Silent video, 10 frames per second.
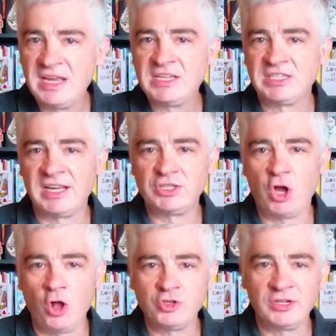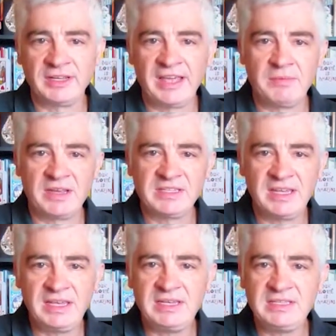select alternate K M S
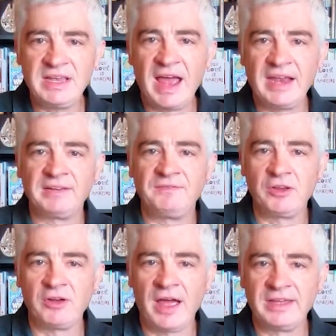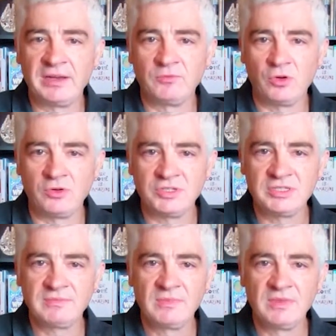keys, and configure I A M roles.